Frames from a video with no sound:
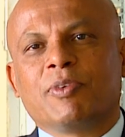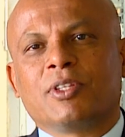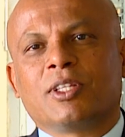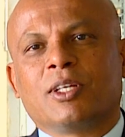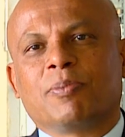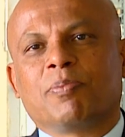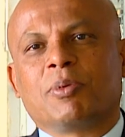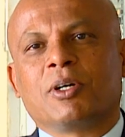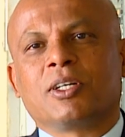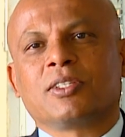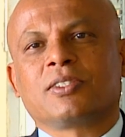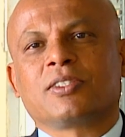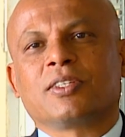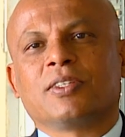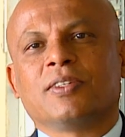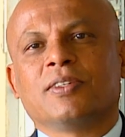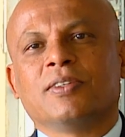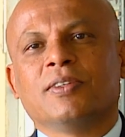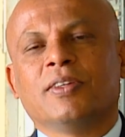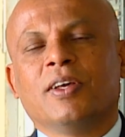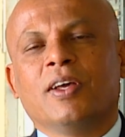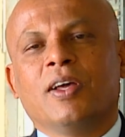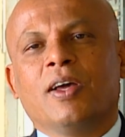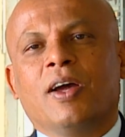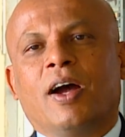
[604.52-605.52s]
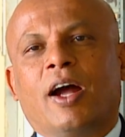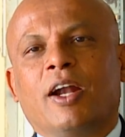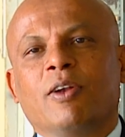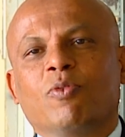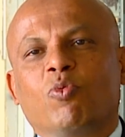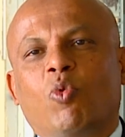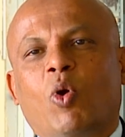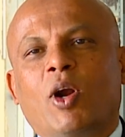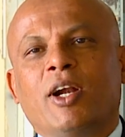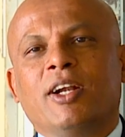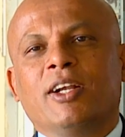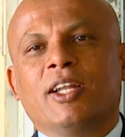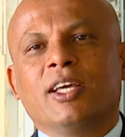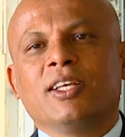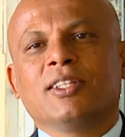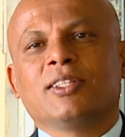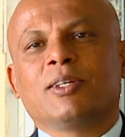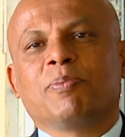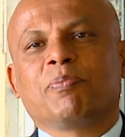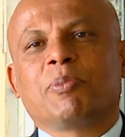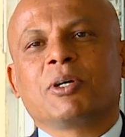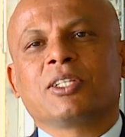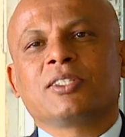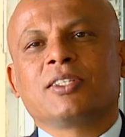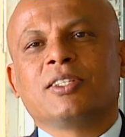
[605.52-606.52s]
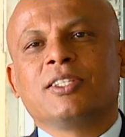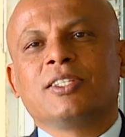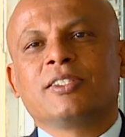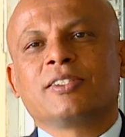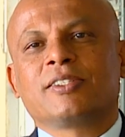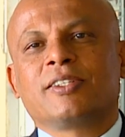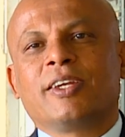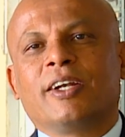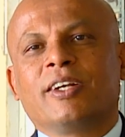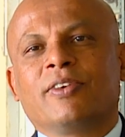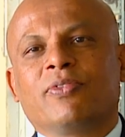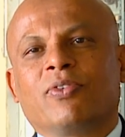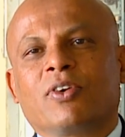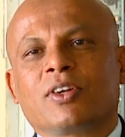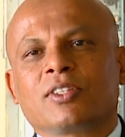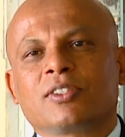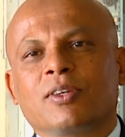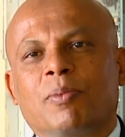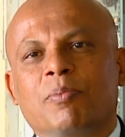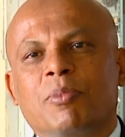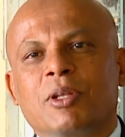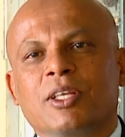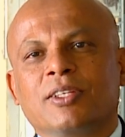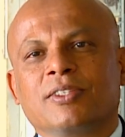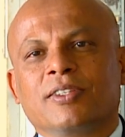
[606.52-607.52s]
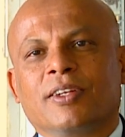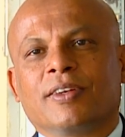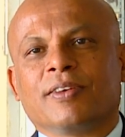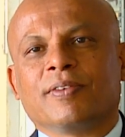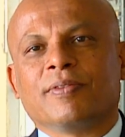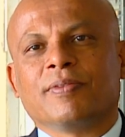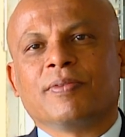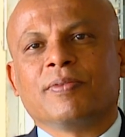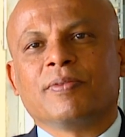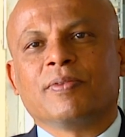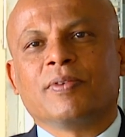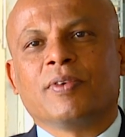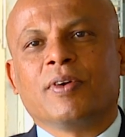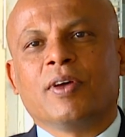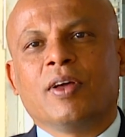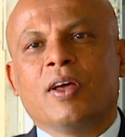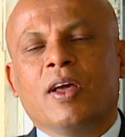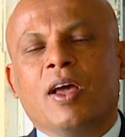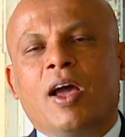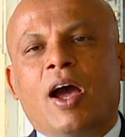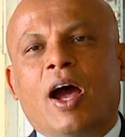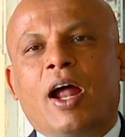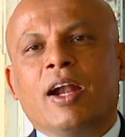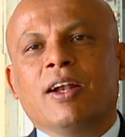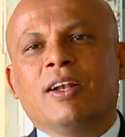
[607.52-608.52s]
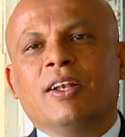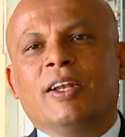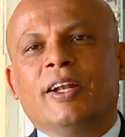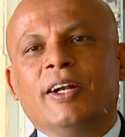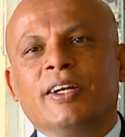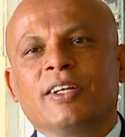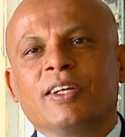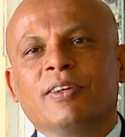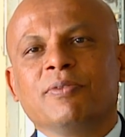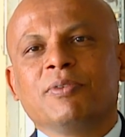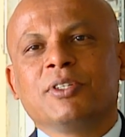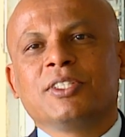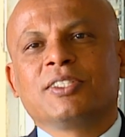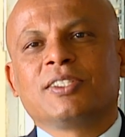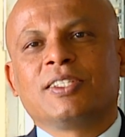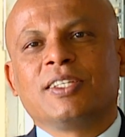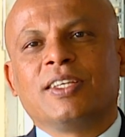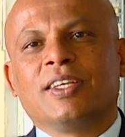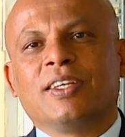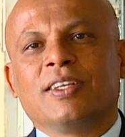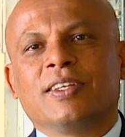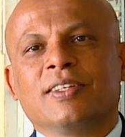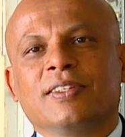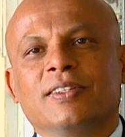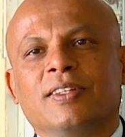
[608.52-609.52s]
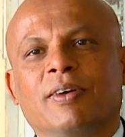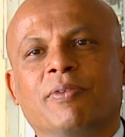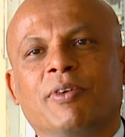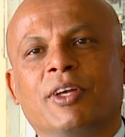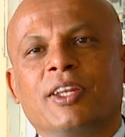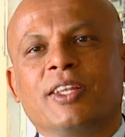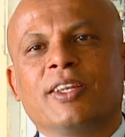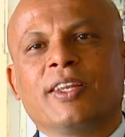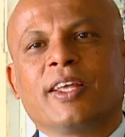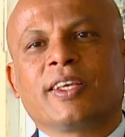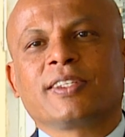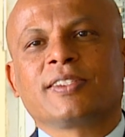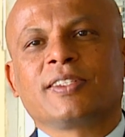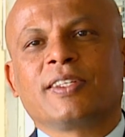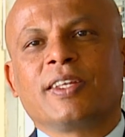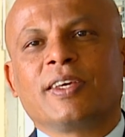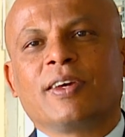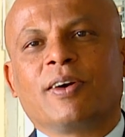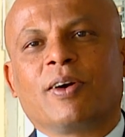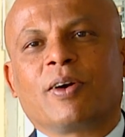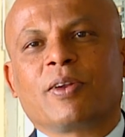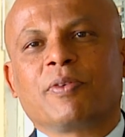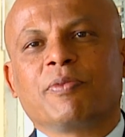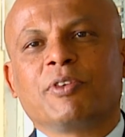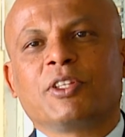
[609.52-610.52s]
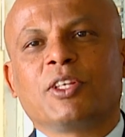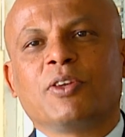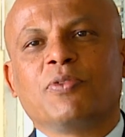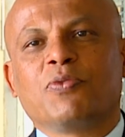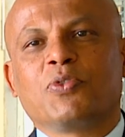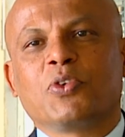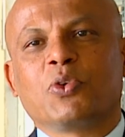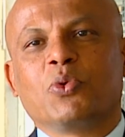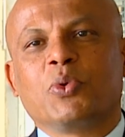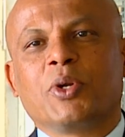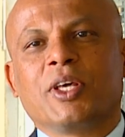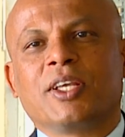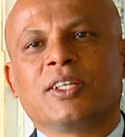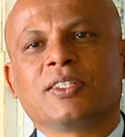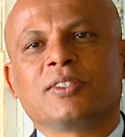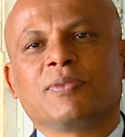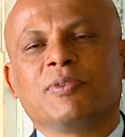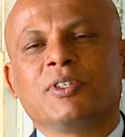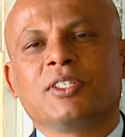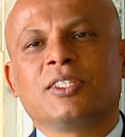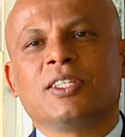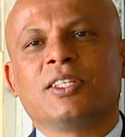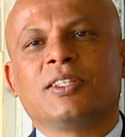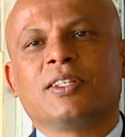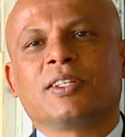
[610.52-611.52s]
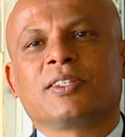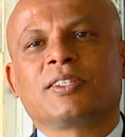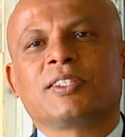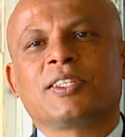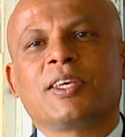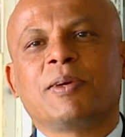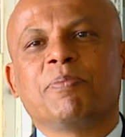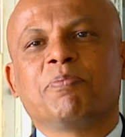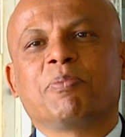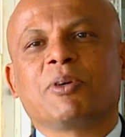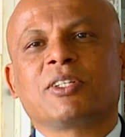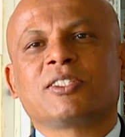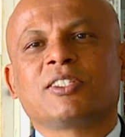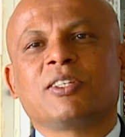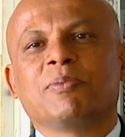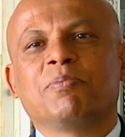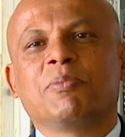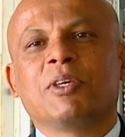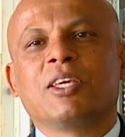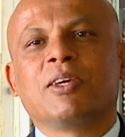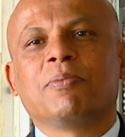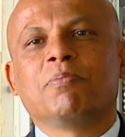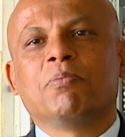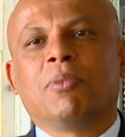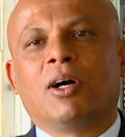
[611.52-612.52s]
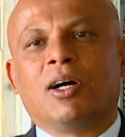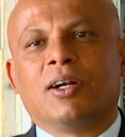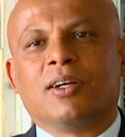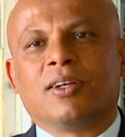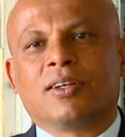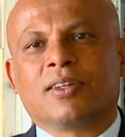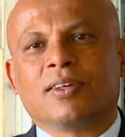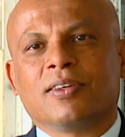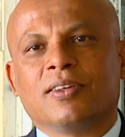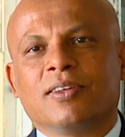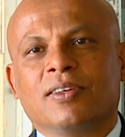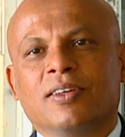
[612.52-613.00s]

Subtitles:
with the person, and one day the person is dead for some reason. And later we see, the very next day or within few days, we see the same person being burnt